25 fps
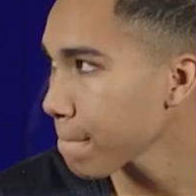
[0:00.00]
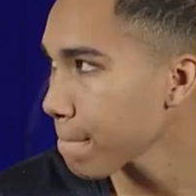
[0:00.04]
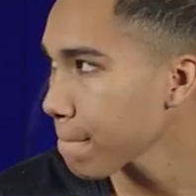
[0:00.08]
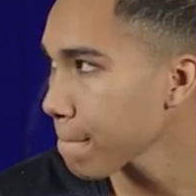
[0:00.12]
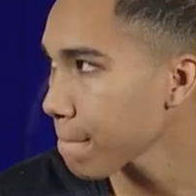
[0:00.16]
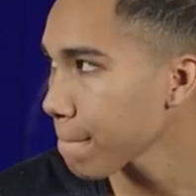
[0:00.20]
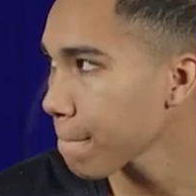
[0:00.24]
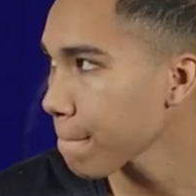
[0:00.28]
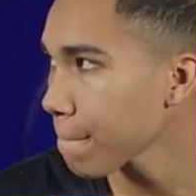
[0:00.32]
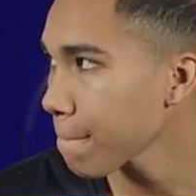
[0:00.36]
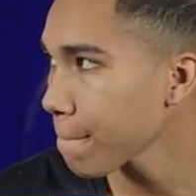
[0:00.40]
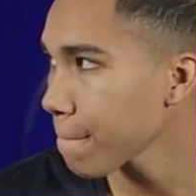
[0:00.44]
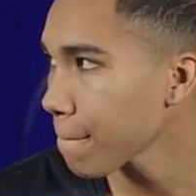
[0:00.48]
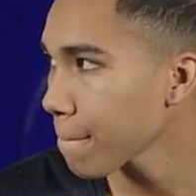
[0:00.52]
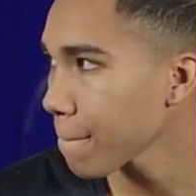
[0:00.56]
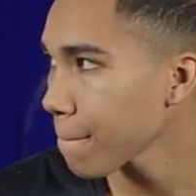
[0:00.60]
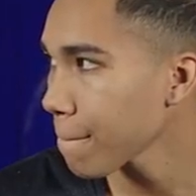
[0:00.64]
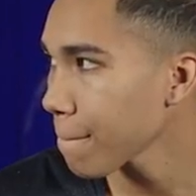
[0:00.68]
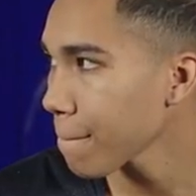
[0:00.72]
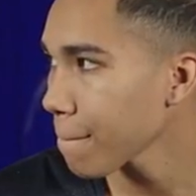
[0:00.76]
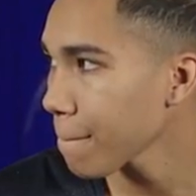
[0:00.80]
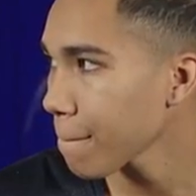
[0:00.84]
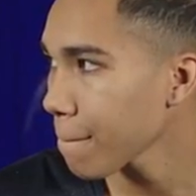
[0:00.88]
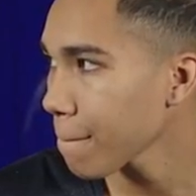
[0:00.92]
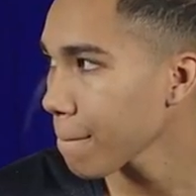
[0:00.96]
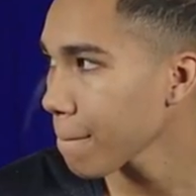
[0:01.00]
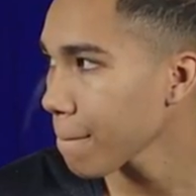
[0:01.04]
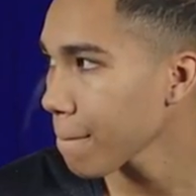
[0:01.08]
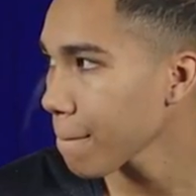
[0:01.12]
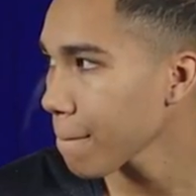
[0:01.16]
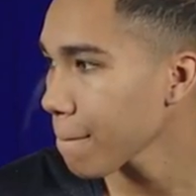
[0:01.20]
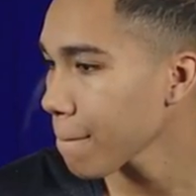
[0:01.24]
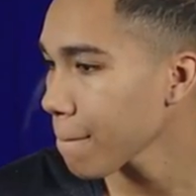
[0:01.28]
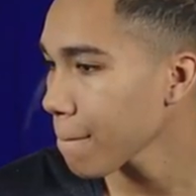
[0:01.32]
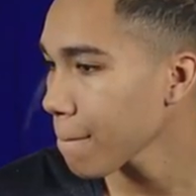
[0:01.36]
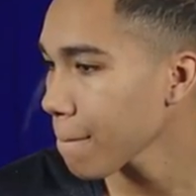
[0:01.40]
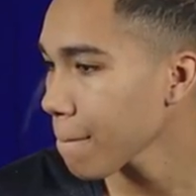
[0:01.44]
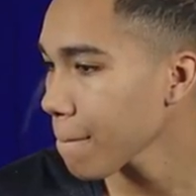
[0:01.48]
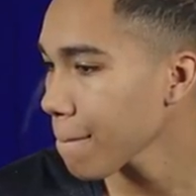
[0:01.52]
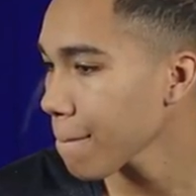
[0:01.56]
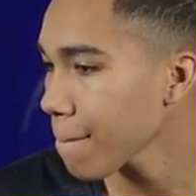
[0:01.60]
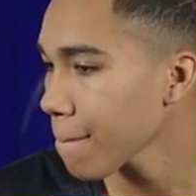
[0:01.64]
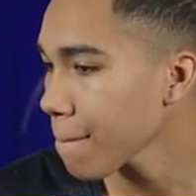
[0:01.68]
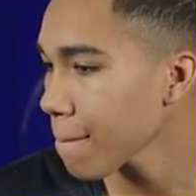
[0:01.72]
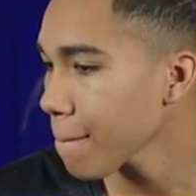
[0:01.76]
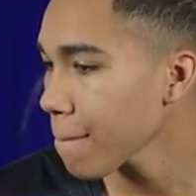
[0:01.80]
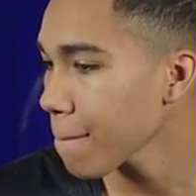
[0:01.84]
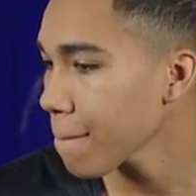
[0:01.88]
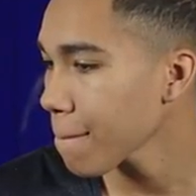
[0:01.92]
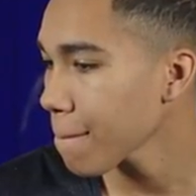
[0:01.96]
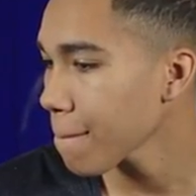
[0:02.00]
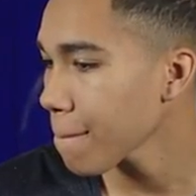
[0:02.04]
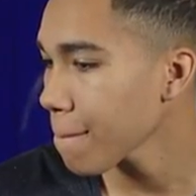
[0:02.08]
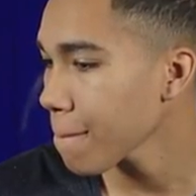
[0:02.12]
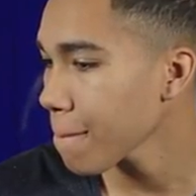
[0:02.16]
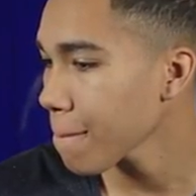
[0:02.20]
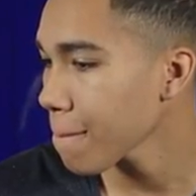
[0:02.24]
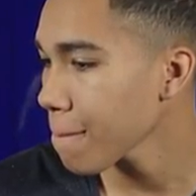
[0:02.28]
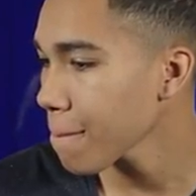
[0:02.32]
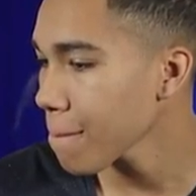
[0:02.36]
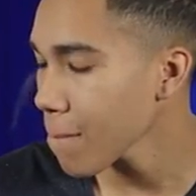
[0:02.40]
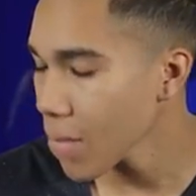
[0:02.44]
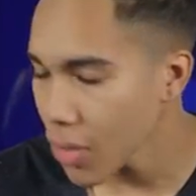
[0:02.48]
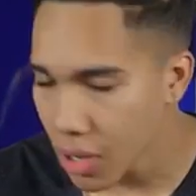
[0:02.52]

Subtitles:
No words are spoken by the person on screen.